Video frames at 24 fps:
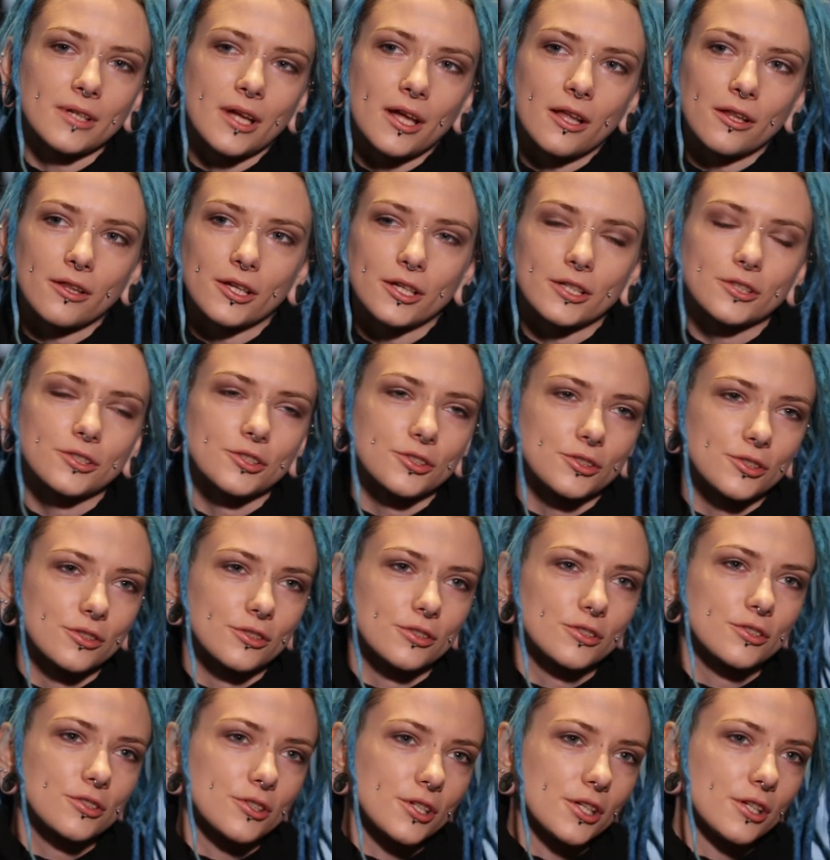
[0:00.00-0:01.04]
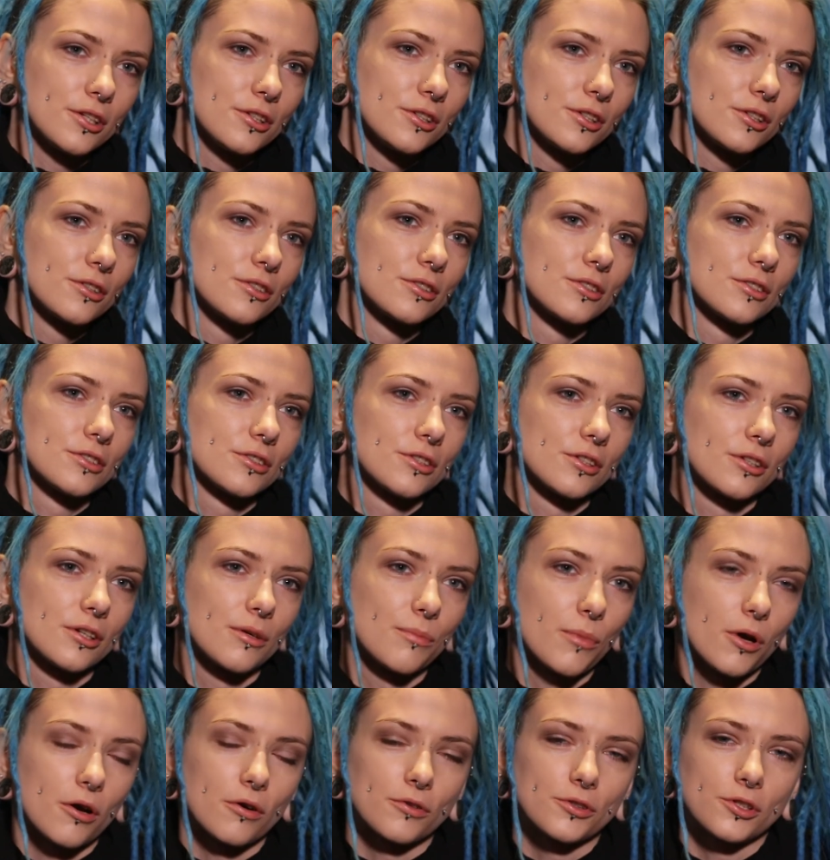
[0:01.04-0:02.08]
And like the third training is
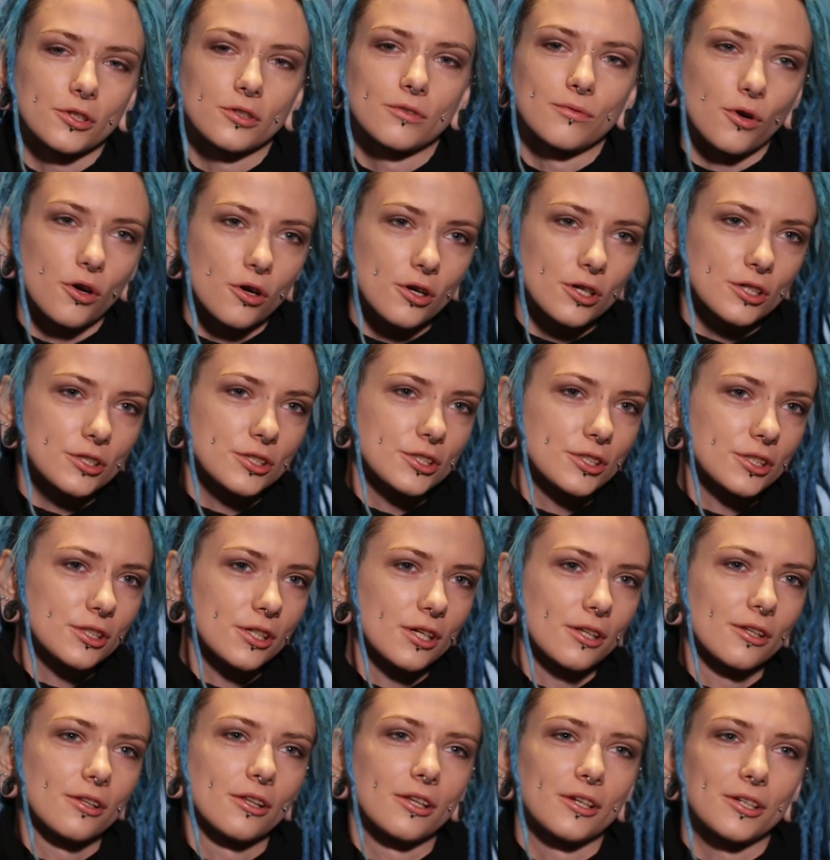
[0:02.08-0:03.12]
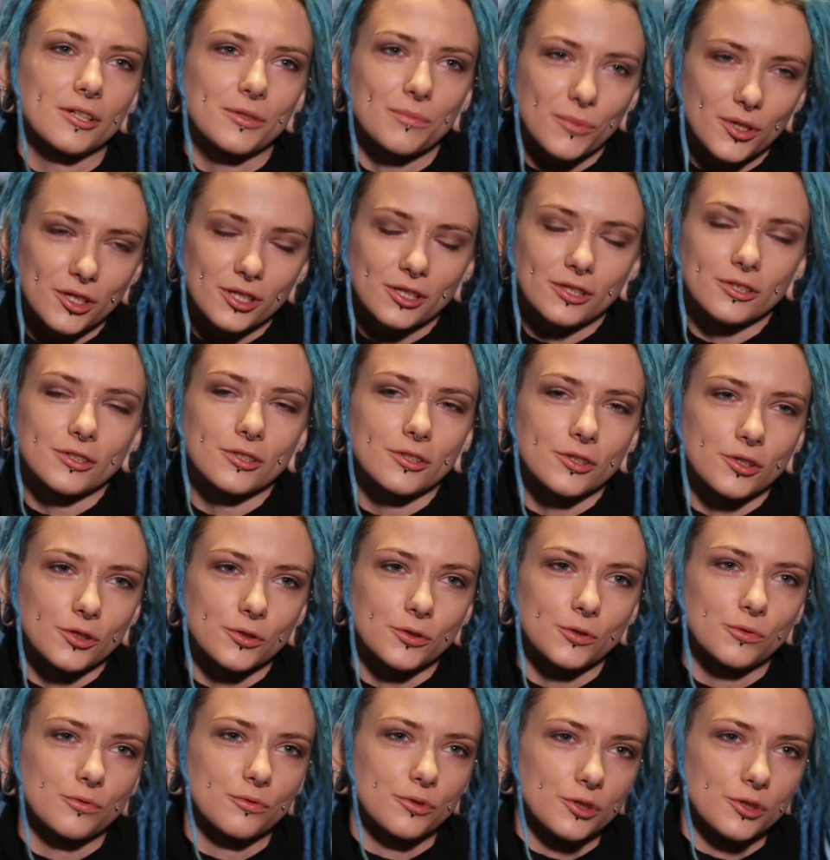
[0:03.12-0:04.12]
about advocacy and like making the